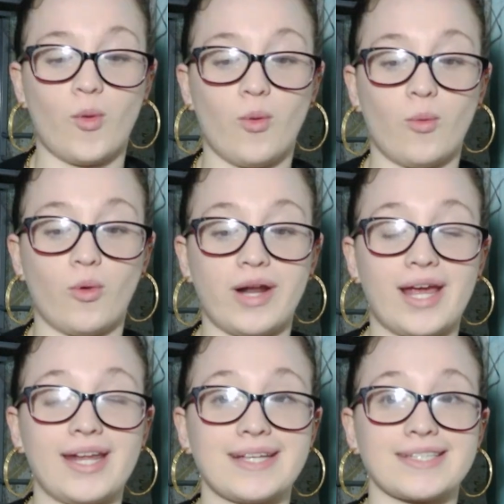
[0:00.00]
Boy,
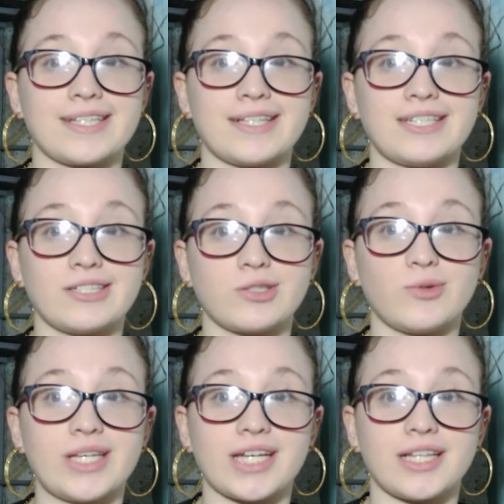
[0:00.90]
that escalated
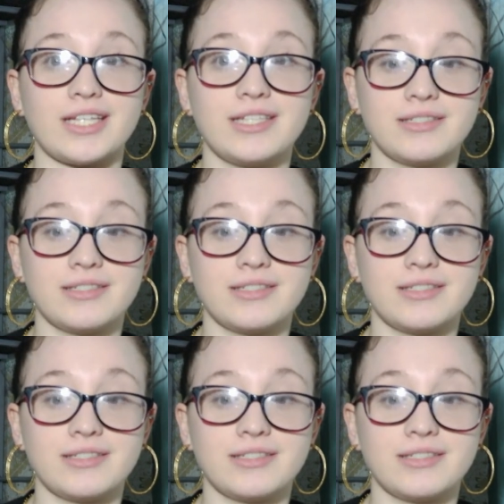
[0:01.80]
quickly.